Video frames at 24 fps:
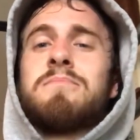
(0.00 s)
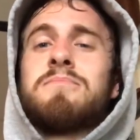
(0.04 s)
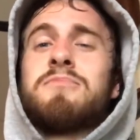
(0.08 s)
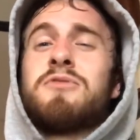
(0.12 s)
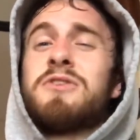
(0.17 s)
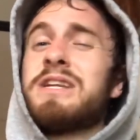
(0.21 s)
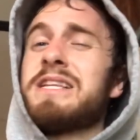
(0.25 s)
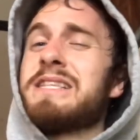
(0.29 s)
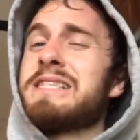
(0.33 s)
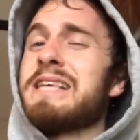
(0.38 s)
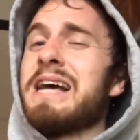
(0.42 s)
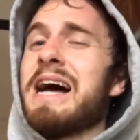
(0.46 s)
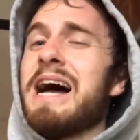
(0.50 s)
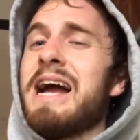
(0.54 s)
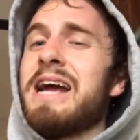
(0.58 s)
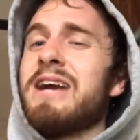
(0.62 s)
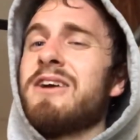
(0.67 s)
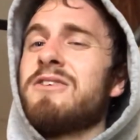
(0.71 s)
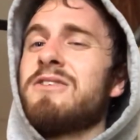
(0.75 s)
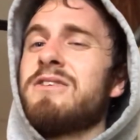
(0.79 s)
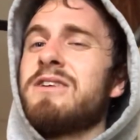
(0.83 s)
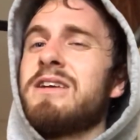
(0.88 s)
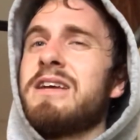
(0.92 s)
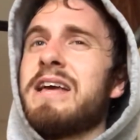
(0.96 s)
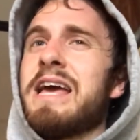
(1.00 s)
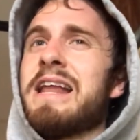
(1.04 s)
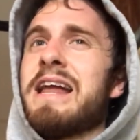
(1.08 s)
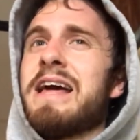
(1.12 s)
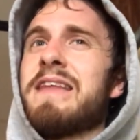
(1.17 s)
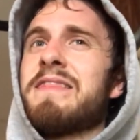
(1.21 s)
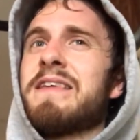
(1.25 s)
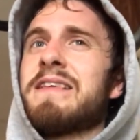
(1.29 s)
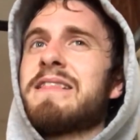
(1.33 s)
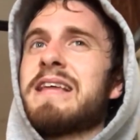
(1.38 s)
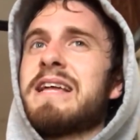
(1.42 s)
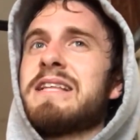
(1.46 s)
Pretty tired, and
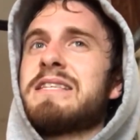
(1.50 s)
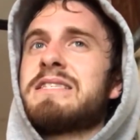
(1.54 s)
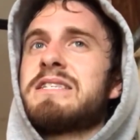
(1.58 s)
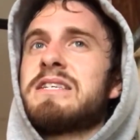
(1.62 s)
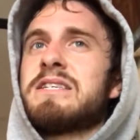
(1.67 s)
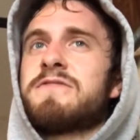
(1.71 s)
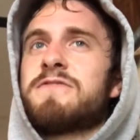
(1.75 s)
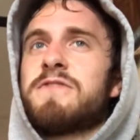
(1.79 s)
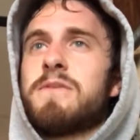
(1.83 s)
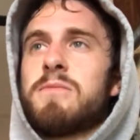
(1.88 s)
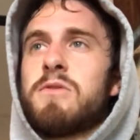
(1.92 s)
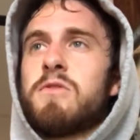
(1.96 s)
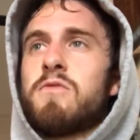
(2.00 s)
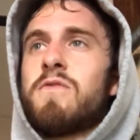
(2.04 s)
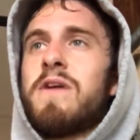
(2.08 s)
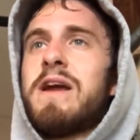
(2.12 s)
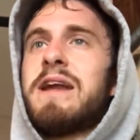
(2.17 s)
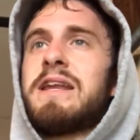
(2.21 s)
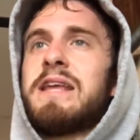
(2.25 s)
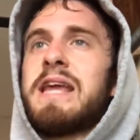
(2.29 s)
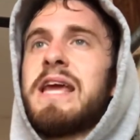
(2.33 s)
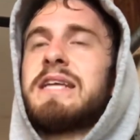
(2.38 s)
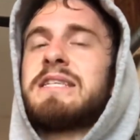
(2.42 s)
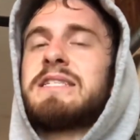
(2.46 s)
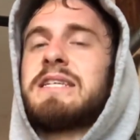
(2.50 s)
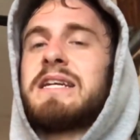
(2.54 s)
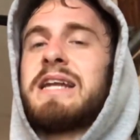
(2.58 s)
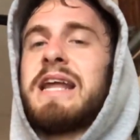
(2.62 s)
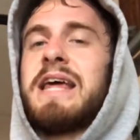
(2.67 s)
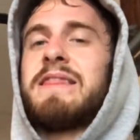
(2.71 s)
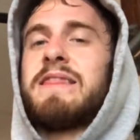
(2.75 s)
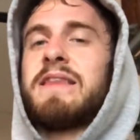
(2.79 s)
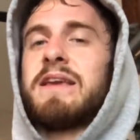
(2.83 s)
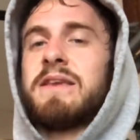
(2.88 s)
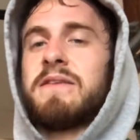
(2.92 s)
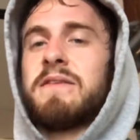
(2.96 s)
I think that's just from the radiation
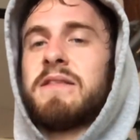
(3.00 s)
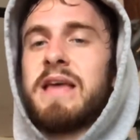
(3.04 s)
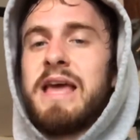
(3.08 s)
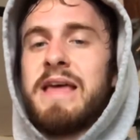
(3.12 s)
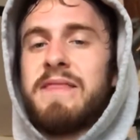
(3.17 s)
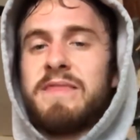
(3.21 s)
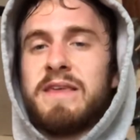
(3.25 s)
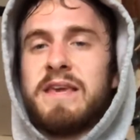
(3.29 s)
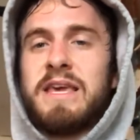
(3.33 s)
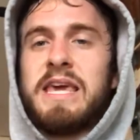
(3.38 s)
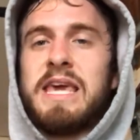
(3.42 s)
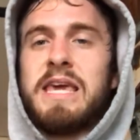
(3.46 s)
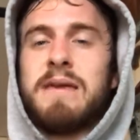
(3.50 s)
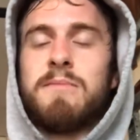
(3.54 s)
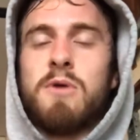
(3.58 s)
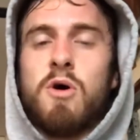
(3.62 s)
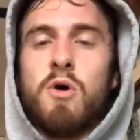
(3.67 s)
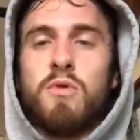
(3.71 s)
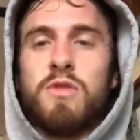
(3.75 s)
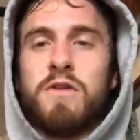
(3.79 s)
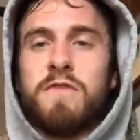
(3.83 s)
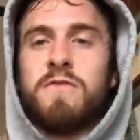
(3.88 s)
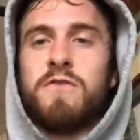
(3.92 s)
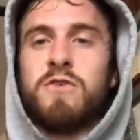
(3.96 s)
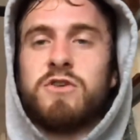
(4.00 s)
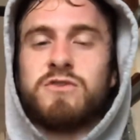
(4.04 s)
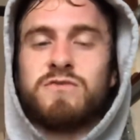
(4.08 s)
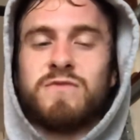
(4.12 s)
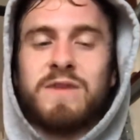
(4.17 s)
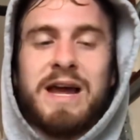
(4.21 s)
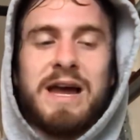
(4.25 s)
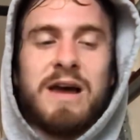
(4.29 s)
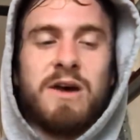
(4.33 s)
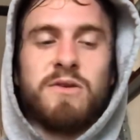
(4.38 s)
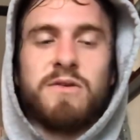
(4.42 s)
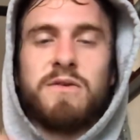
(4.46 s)
and the chemo, the first
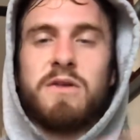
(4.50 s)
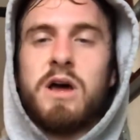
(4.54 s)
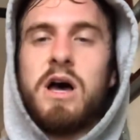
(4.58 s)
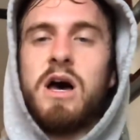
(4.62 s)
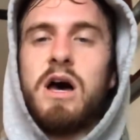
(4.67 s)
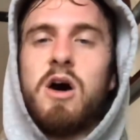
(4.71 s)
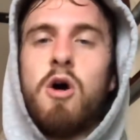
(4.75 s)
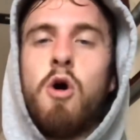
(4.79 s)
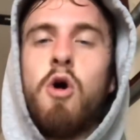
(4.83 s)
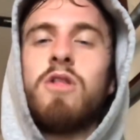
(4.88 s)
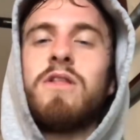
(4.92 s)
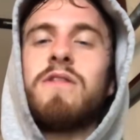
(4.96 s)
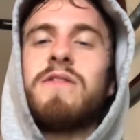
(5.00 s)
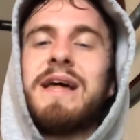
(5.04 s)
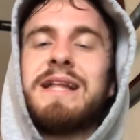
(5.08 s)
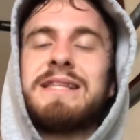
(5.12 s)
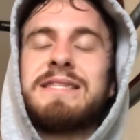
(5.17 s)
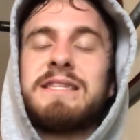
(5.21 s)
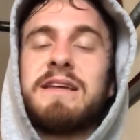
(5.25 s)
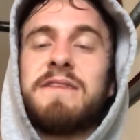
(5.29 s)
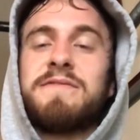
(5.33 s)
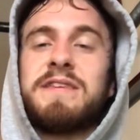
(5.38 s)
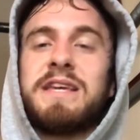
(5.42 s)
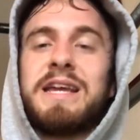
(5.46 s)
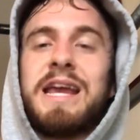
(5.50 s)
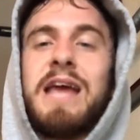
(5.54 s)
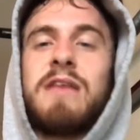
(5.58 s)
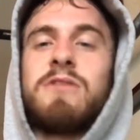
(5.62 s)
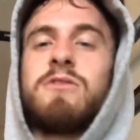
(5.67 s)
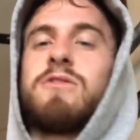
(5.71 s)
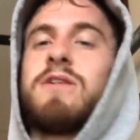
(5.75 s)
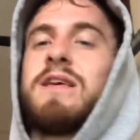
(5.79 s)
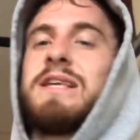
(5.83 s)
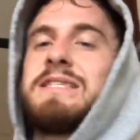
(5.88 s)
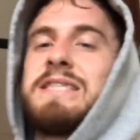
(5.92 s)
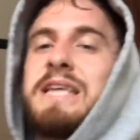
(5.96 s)
round. All of that stuff
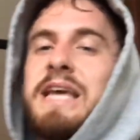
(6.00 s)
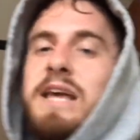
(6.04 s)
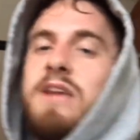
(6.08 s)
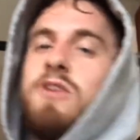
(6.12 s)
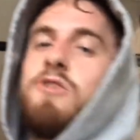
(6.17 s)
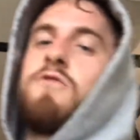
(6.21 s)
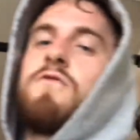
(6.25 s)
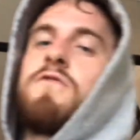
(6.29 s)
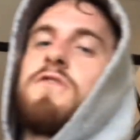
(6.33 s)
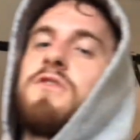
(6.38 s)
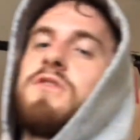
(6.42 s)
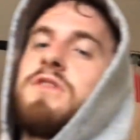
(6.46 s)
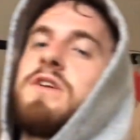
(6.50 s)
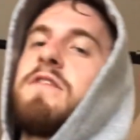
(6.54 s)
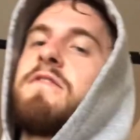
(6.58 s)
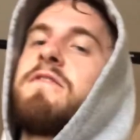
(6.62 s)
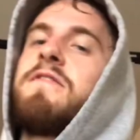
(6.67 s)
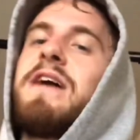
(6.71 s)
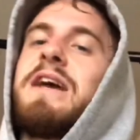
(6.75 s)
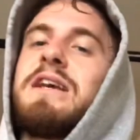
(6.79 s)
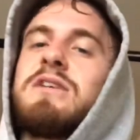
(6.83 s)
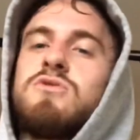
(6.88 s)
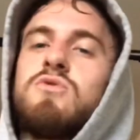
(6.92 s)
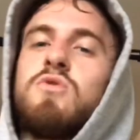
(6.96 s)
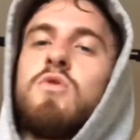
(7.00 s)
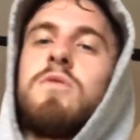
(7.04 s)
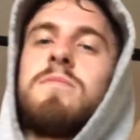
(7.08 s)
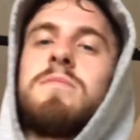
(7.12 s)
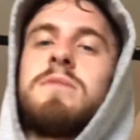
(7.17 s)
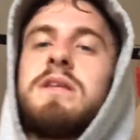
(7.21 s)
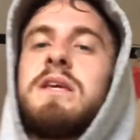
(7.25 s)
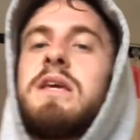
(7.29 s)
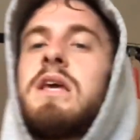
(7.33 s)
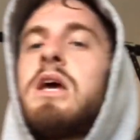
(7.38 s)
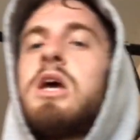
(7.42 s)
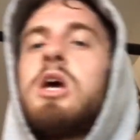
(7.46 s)
together, they say you feel the effects
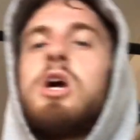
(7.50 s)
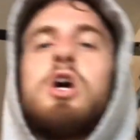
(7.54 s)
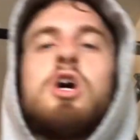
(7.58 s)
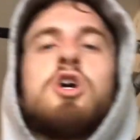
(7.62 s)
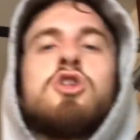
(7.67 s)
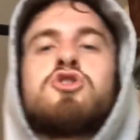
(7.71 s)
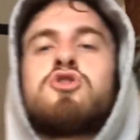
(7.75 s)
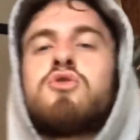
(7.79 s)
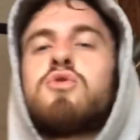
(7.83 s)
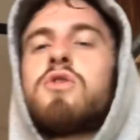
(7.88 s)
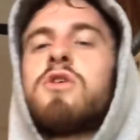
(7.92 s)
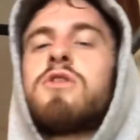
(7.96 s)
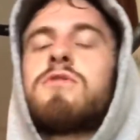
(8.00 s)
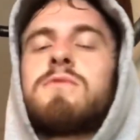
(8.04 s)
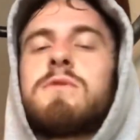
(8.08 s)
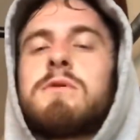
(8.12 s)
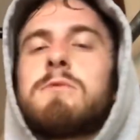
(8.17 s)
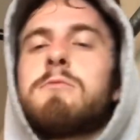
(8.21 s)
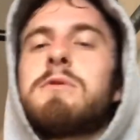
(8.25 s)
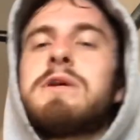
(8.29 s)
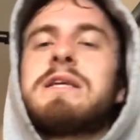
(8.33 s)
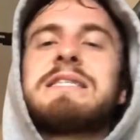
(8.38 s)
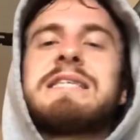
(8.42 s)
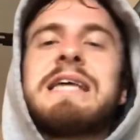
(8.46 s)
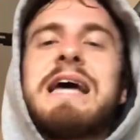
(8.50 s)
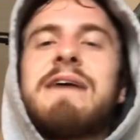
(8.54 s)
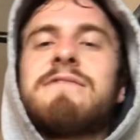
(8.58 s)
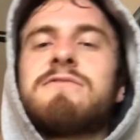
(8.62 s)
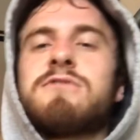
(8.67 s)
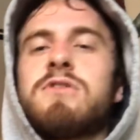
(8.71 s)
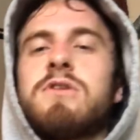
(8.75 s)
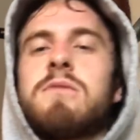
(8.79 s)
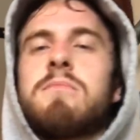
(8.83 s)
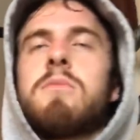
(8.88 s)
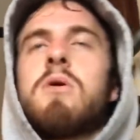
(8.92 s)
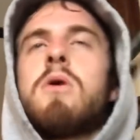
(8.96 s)
normally 2 to 3 weeks
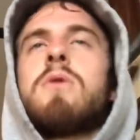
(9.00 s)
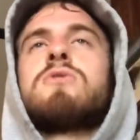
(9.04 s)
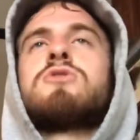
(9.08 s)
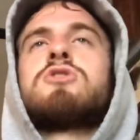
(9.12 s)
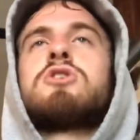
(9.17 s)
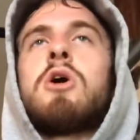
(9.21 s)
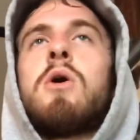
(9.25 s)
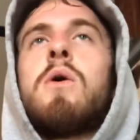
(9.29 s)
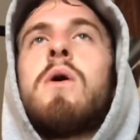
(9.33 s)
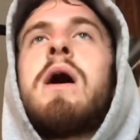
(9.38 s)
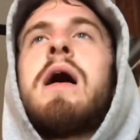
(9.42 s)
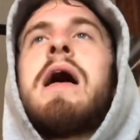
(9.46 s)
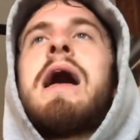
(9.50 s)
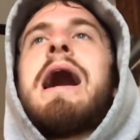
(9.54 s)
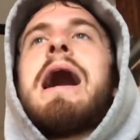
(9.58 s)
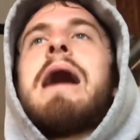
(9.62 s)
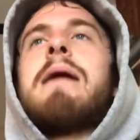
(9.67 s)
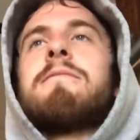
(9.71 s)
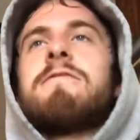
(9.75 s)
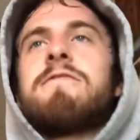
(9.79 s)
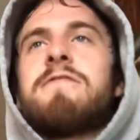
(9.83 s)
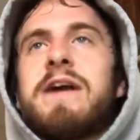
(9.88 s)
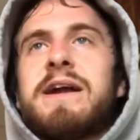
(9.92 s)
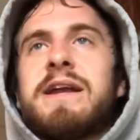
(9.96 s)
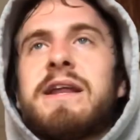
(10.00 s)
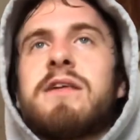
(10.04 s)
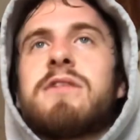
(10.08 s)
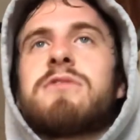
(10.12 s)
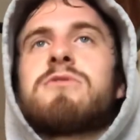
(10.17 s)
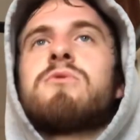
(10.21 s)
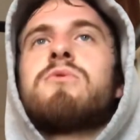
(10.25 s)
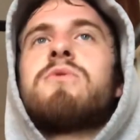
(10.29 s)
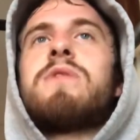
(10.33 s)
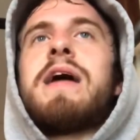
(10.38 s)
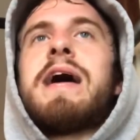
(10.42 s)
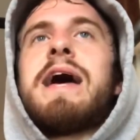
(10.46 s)
after the most. So I'm fighting
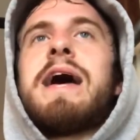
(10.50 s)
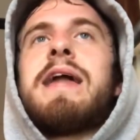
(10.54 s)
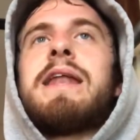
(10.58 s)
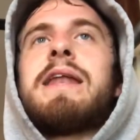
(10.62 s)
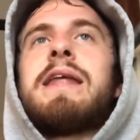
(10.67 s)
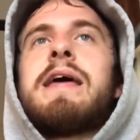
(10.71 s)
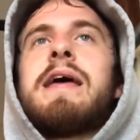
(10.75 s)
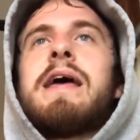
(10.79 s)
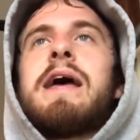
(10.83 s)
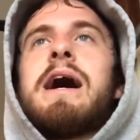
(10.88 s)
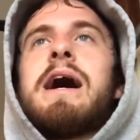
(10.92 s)
through that,